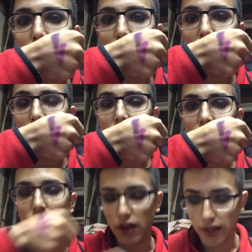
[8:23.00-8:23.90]
looks
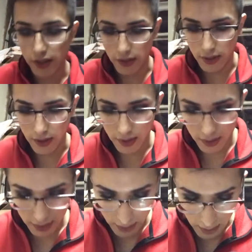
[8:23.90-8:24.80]
darker
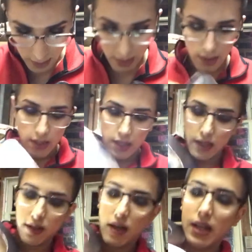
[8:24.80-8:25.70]

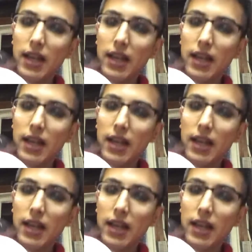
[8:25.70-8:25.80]
and not